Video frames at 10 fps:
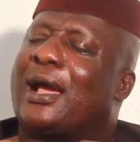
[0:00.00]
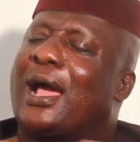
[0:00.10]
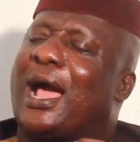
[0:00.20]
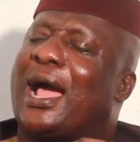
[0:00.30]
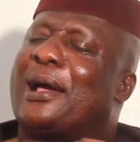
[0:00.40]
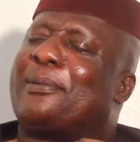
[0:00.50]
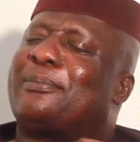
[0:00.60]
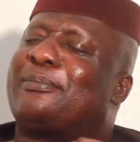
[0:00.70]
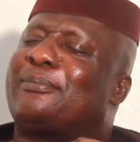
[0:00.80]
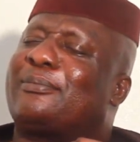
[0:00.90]
am
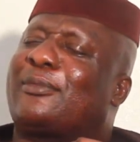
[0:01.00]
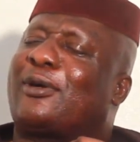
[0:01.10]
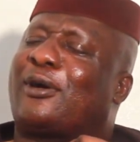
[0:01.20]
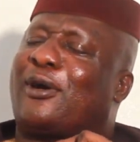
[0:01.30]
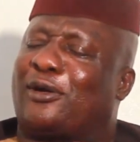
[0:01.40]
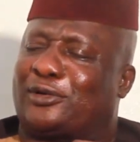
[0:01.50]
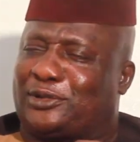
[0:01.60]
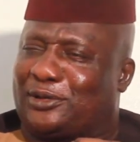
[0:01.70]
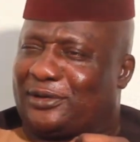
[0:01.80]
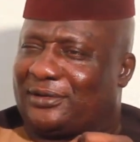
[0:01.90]

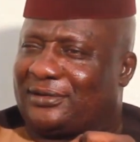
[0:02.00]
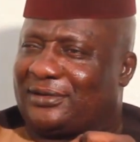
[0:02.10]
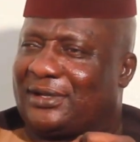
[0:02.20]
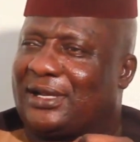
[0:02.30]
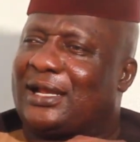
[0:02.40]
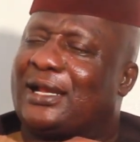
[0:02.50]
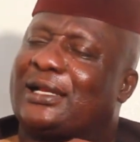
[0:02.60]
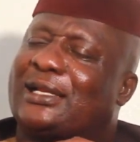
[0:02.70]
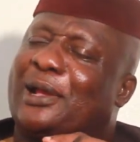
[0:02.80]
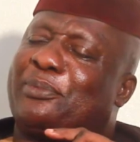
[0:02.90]
cocksure
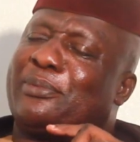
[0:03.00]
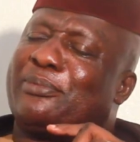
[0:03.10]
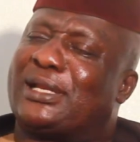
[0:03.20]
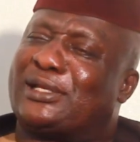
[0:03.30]
there will be many